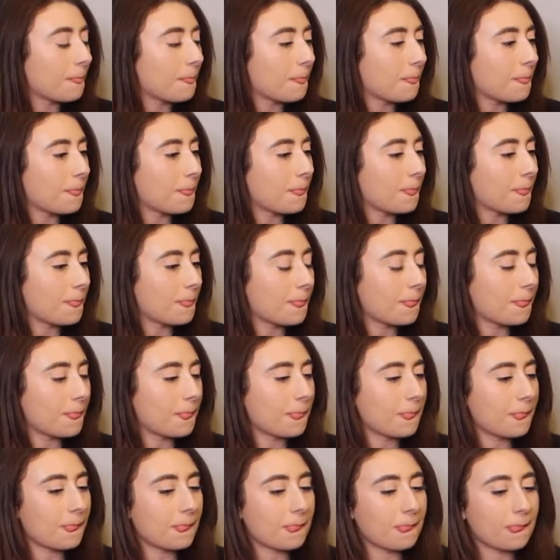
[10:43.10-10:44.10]

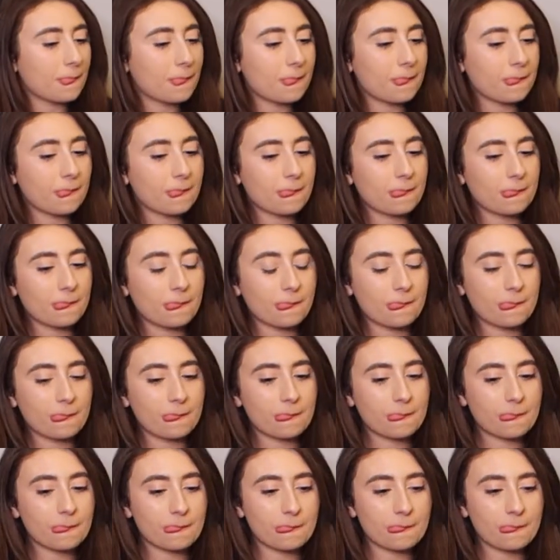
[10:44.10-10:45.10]

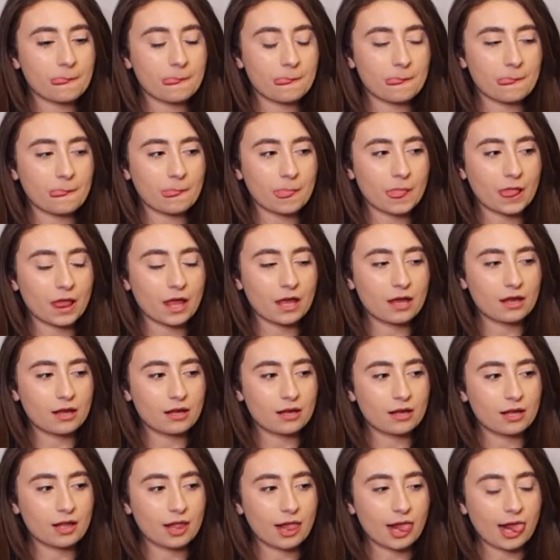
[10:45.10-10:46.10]

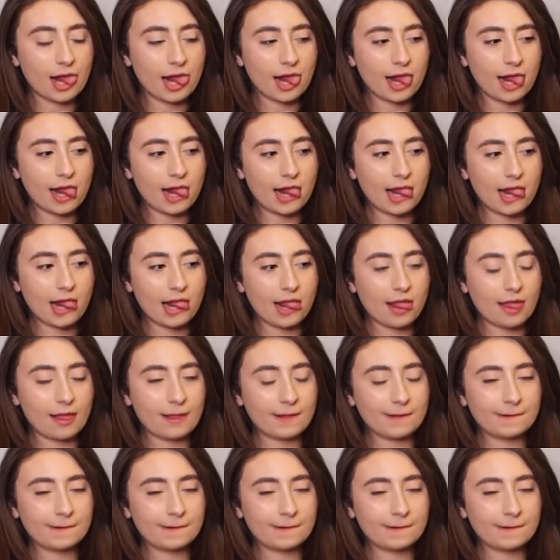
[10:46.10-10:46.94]
No words are spoken by the person on screen.